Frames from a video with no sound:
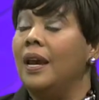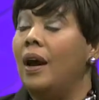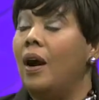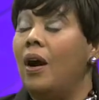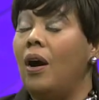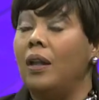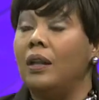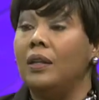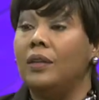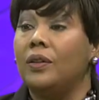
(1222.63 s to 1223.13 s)

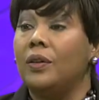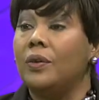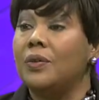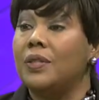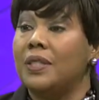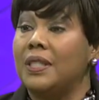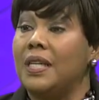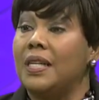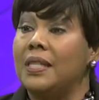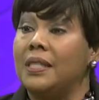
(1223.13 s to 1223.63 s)
All of those
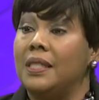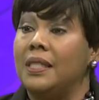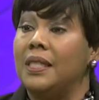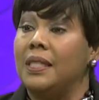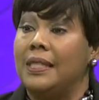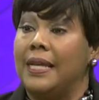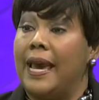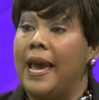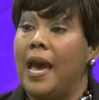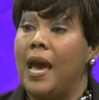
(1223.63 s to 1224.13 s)
things need
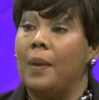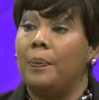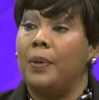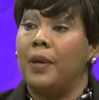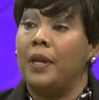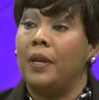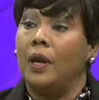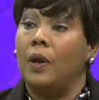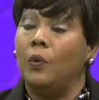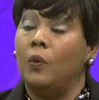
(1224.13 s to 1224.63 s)
to
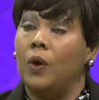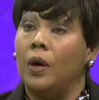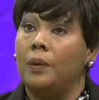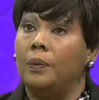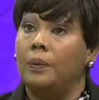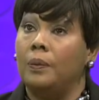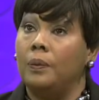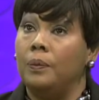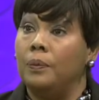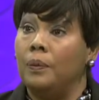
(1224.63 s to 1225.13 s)
happen. And
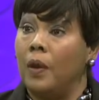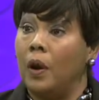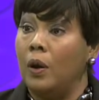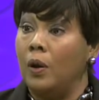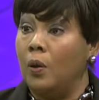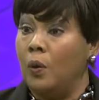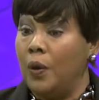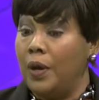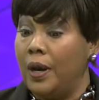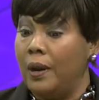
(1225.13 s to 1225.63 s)

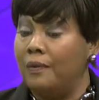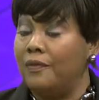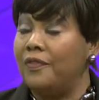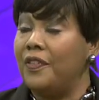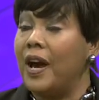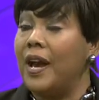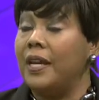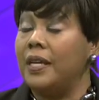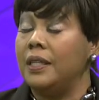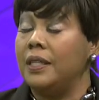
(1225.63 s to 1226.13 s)
what I'm
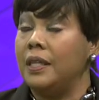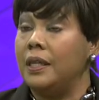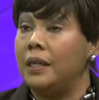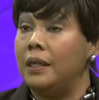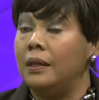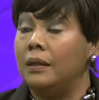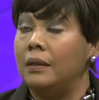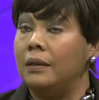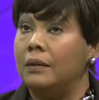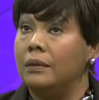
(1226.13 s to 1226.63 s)
finding